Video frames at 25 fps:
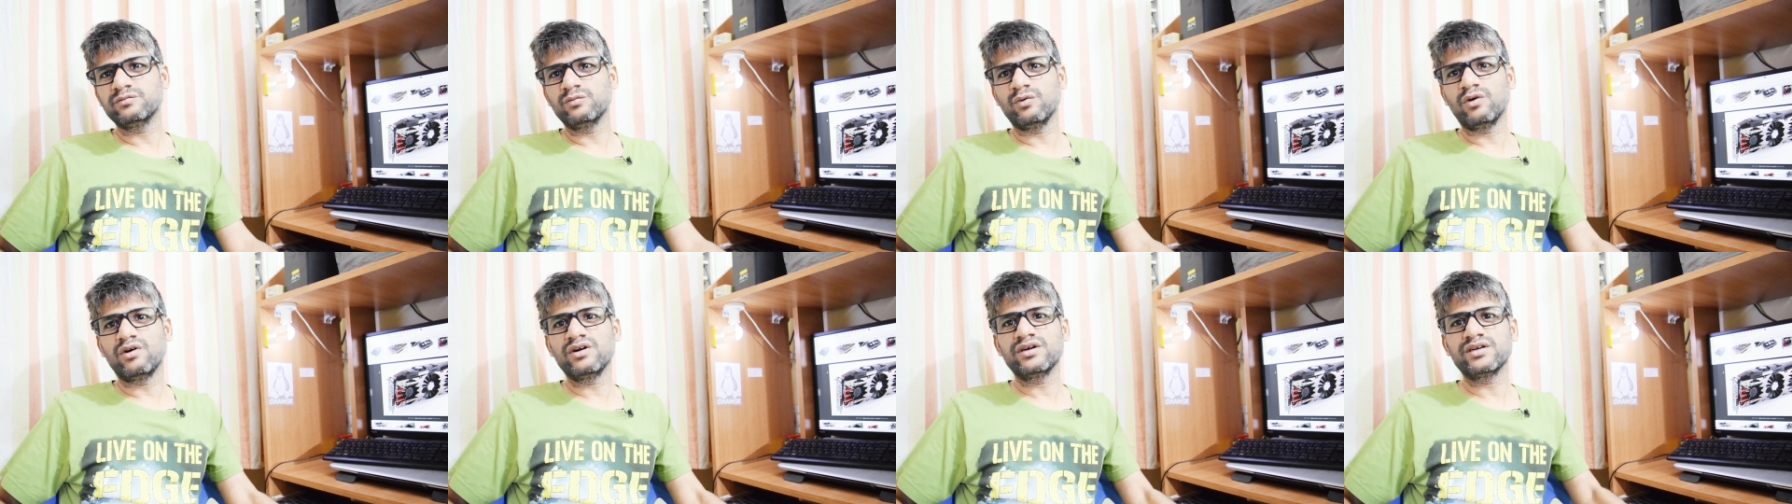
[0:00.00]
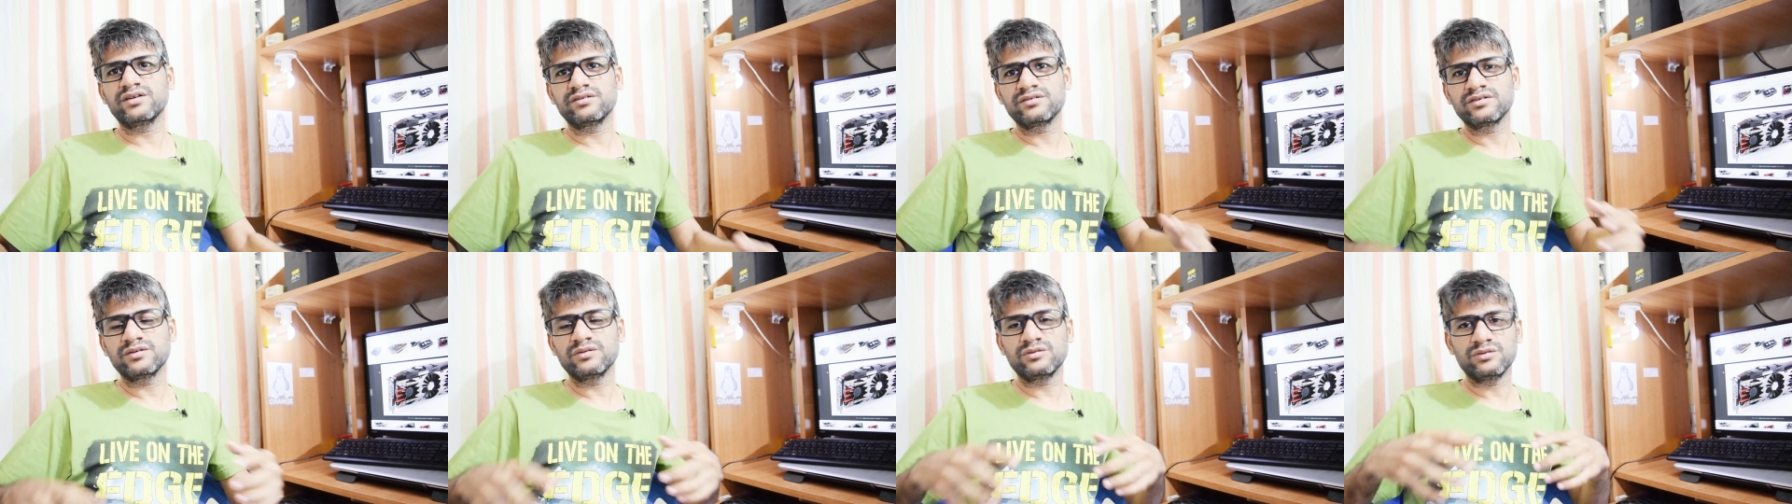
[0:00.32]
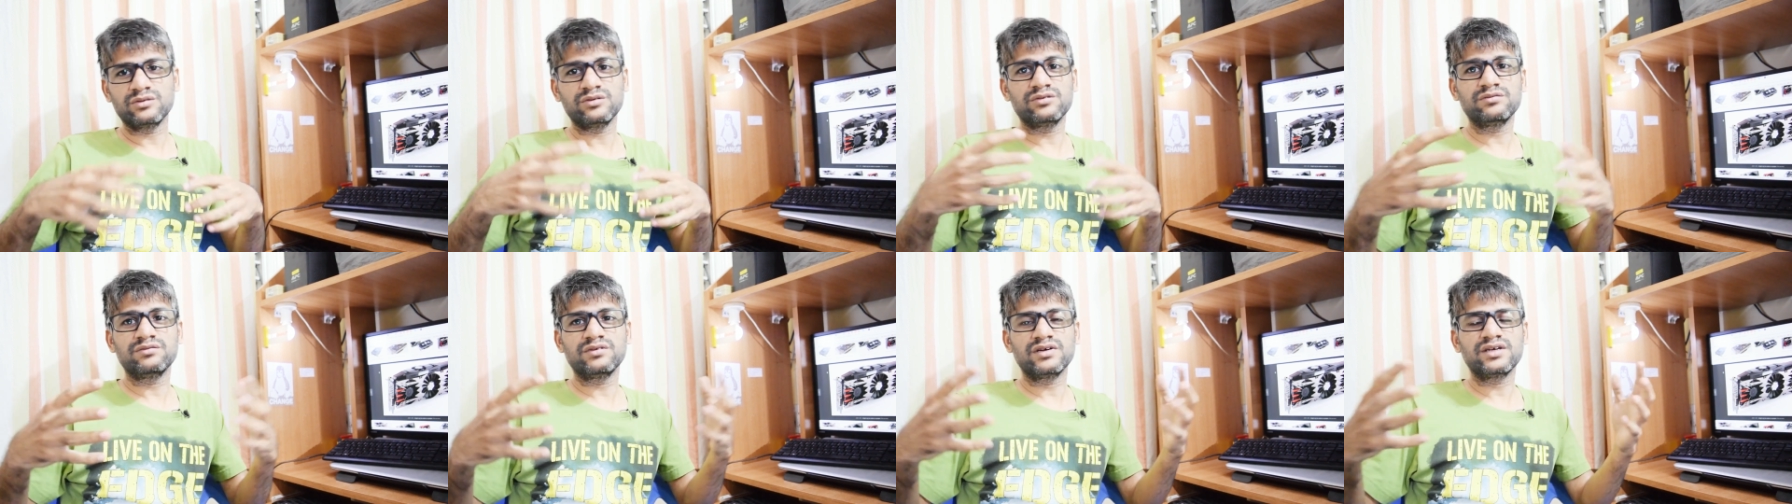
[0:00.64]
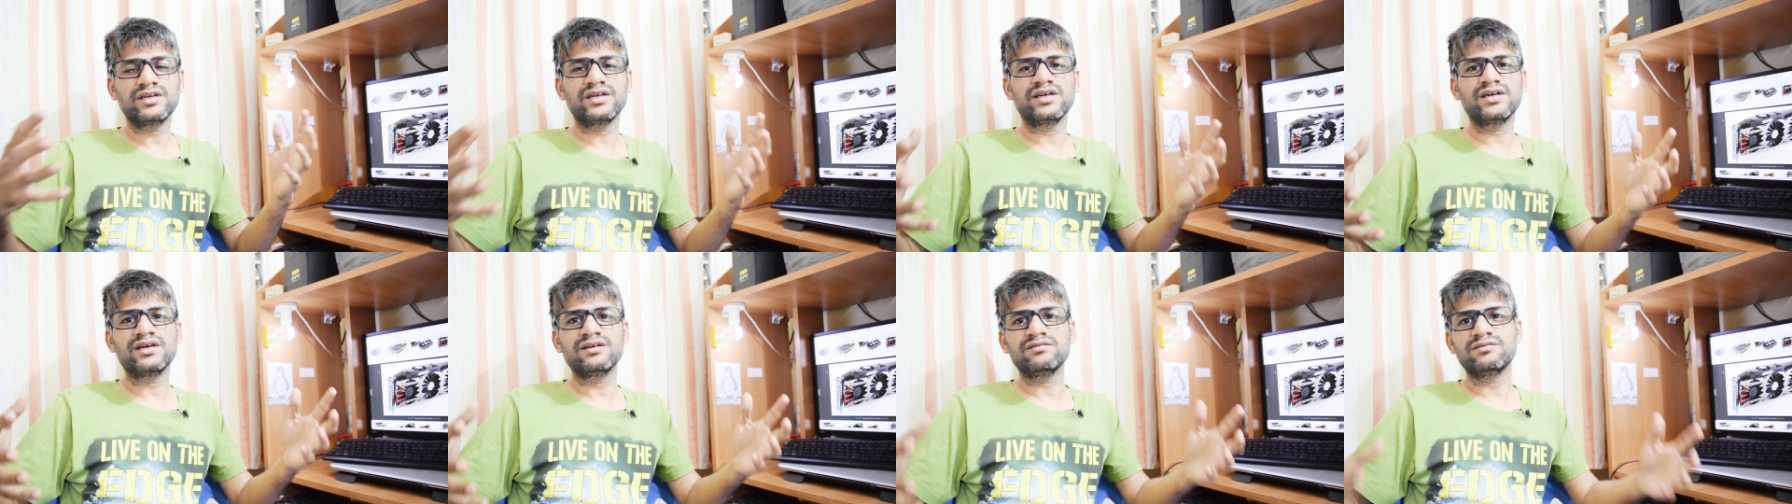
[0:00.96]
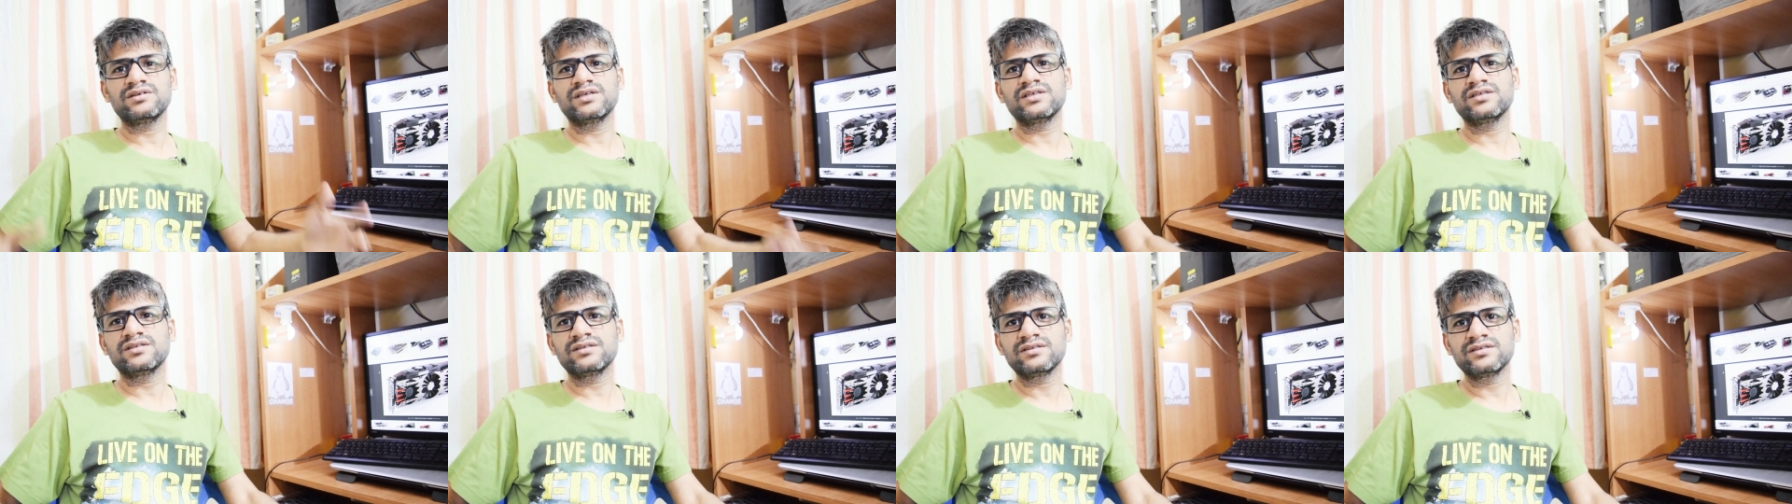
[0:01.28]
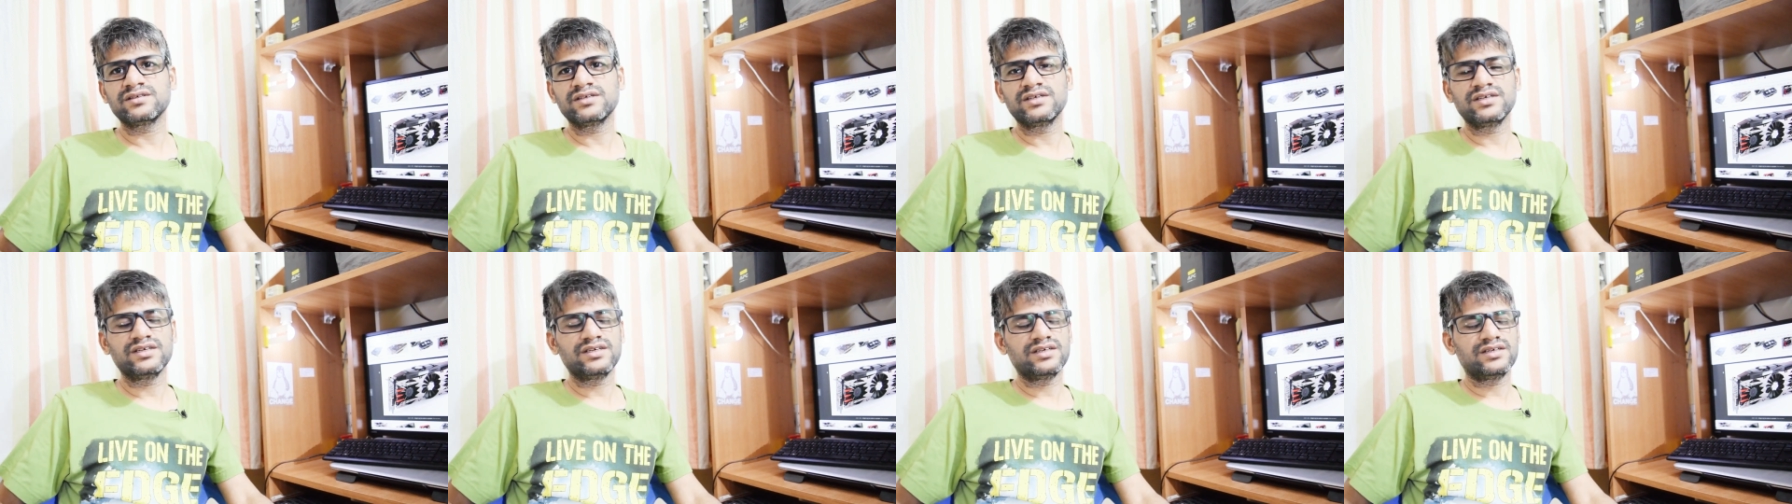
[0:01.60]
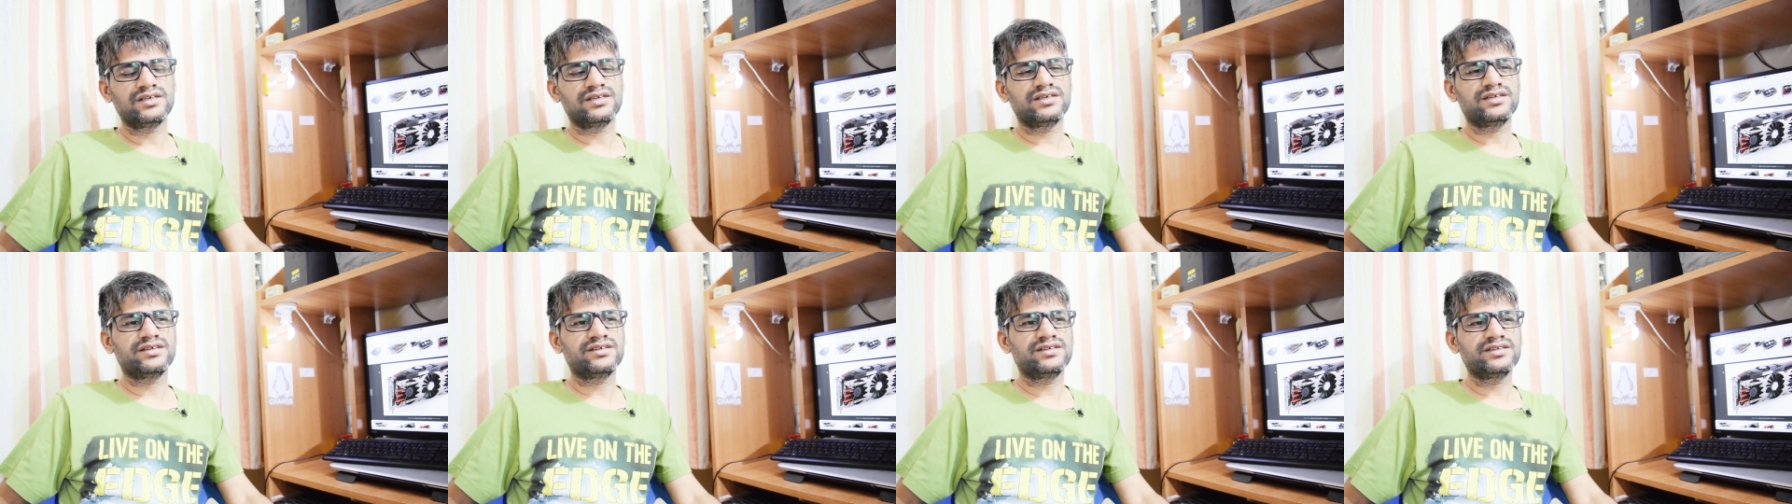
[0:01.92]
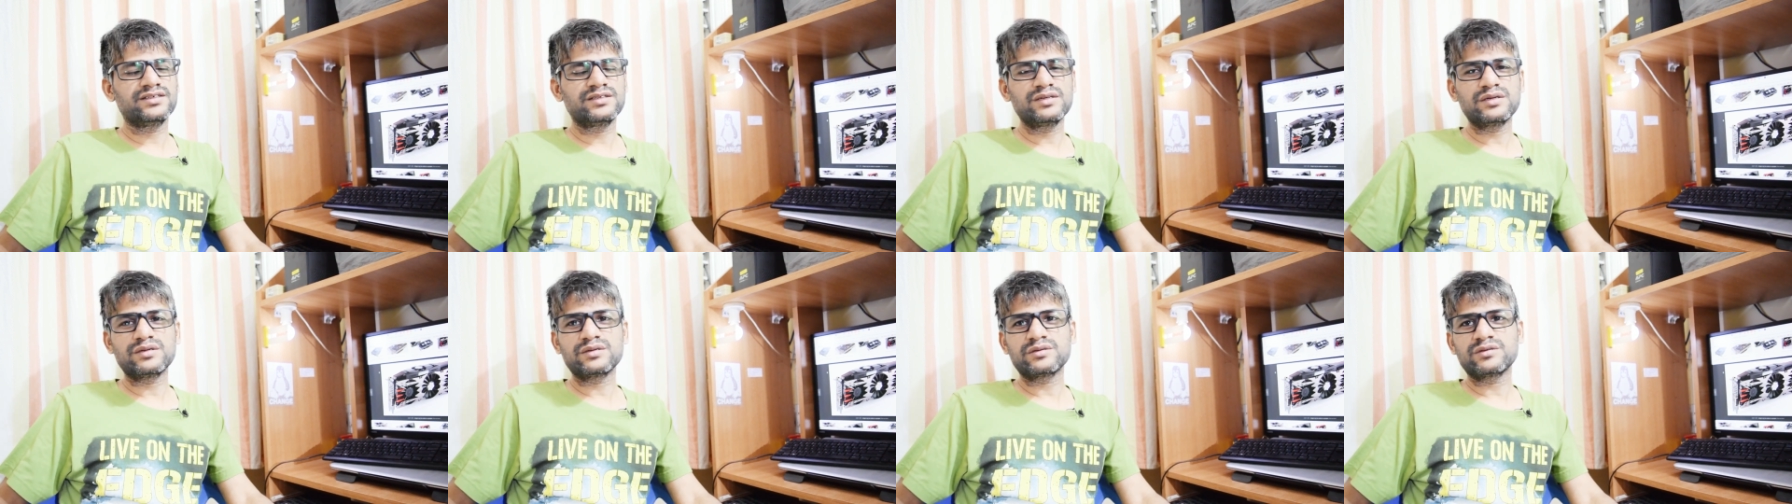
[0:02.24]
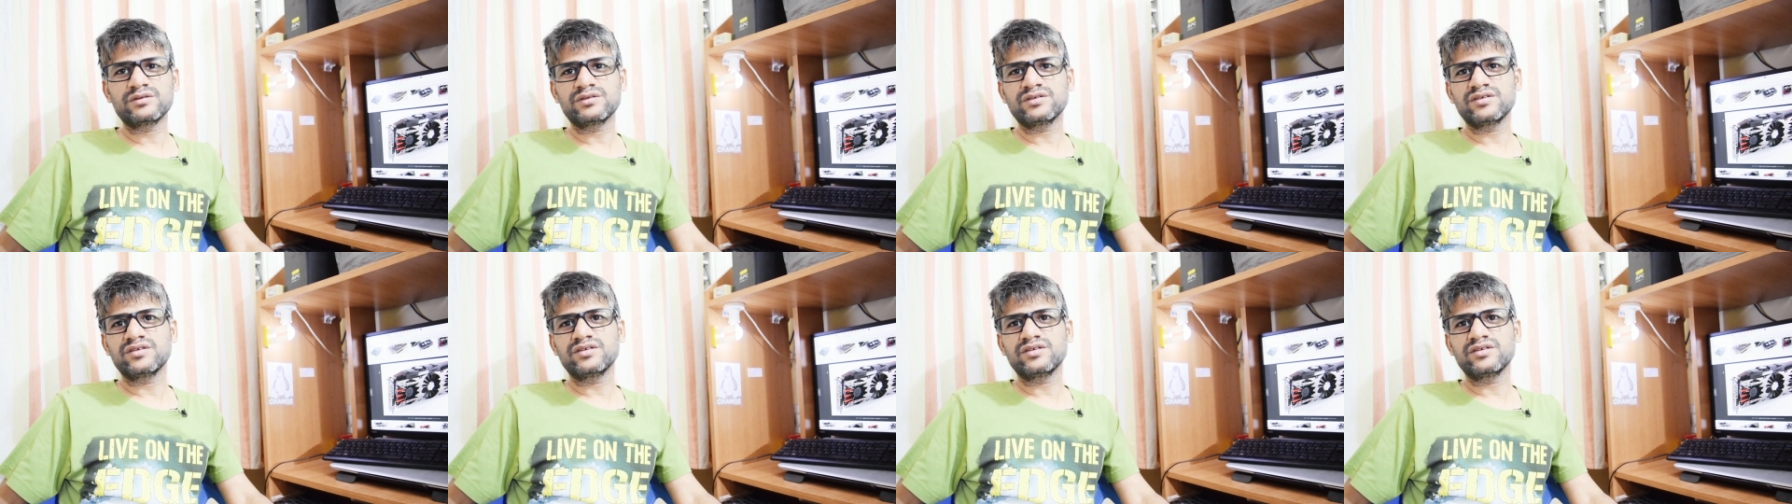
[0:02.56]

what so far I have done research